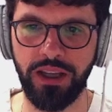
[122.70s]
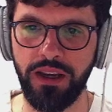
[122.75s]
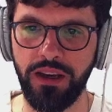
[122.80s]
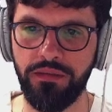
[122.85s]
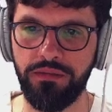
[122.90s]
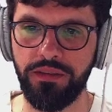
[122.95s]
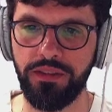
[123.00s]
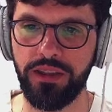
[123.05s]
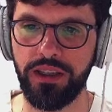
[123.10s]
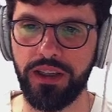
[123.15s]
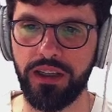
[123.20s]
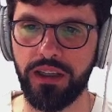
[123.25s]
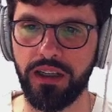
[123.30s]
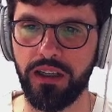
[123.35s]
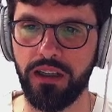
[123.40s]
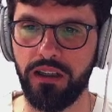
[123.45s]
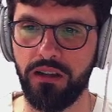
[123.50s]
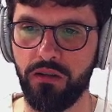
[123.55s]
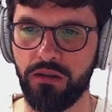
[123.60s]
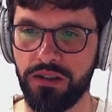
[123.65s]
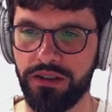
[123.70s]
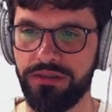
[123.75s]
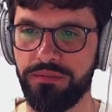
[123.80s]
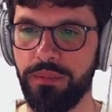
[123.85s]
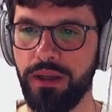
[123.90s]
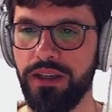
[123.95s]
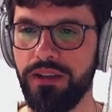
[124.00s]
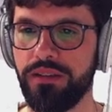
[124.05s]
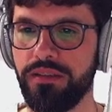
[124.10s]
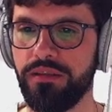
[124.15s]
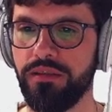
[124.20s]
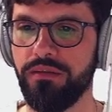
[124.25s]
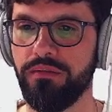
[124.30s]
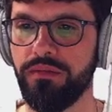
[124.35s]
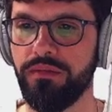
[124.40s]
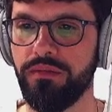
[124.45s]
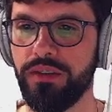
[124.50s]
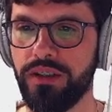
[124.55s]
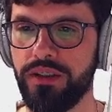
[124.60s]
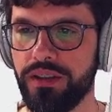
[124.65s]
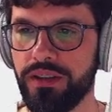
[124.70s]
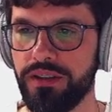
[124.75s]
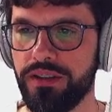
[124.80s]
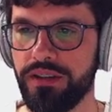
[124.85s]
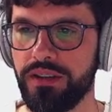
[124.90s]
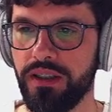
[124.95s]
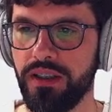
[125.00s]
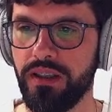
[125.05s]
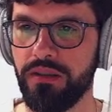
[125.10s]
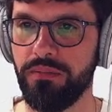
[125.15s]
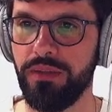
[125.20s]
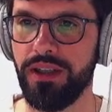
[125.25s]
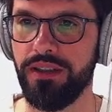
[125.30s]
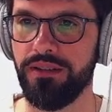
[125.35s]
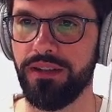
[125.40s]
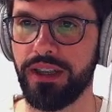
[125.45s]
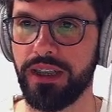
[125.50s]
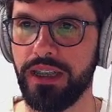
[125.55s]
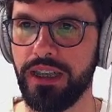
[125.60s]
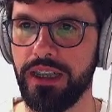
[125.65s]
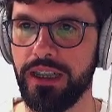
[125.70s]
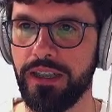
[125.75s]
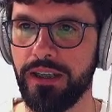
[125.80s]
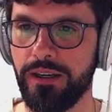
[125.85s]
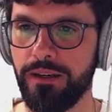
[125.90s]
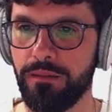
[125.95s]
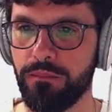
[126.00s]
have the local space, which is basically